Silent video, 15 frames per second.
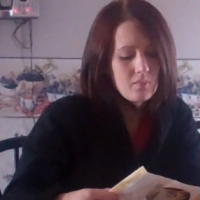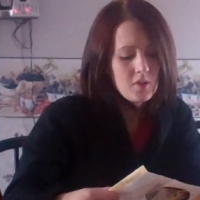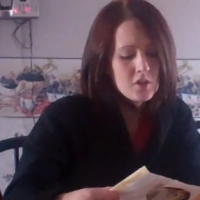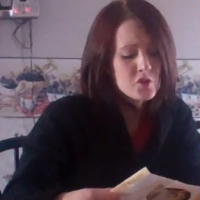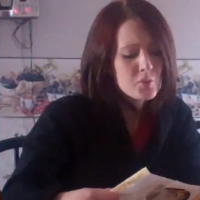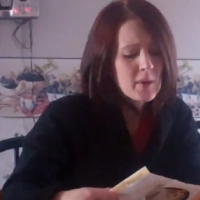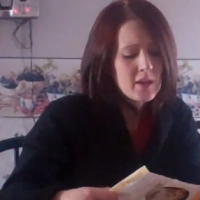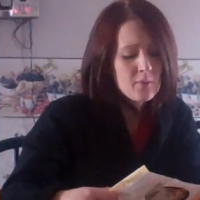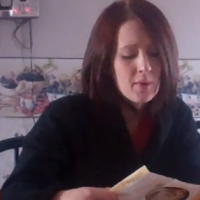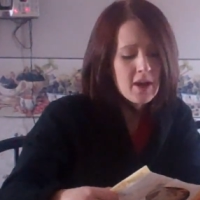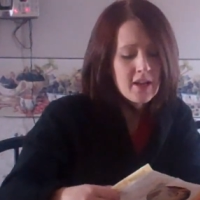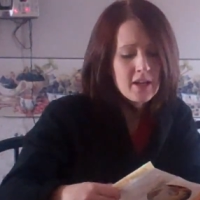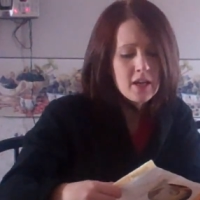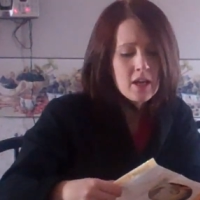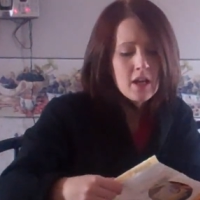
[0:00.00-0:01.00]
So
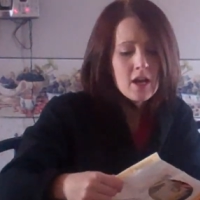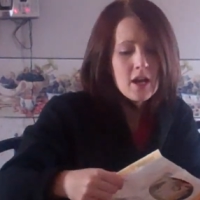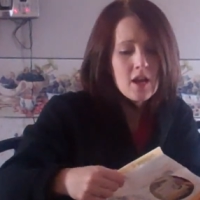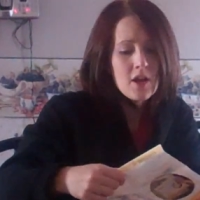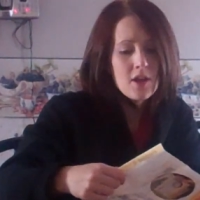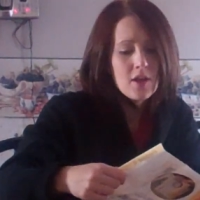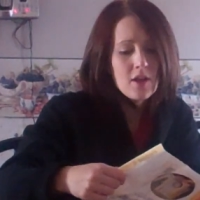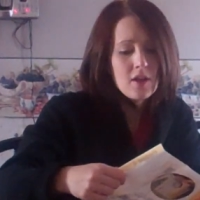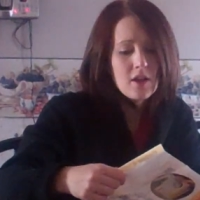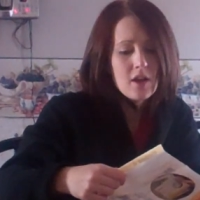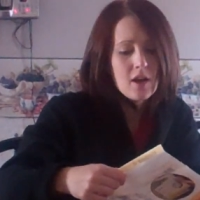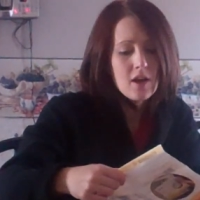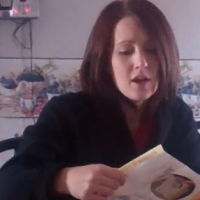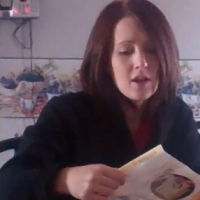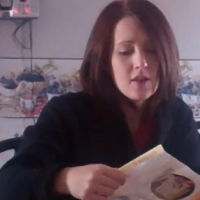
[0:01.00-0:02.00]
anyway,
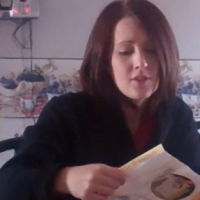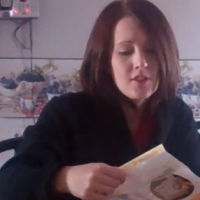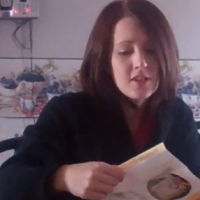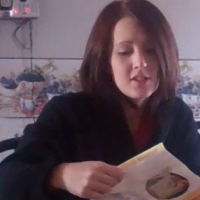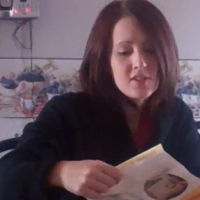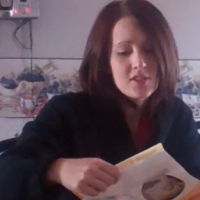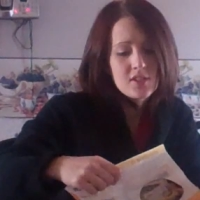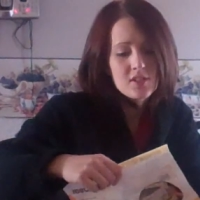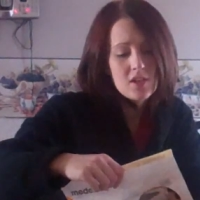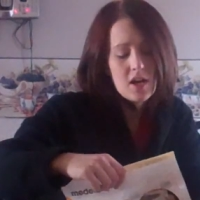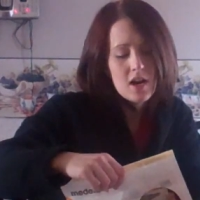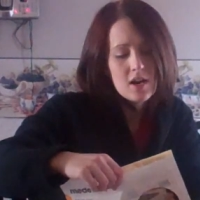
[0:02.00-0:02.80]
this,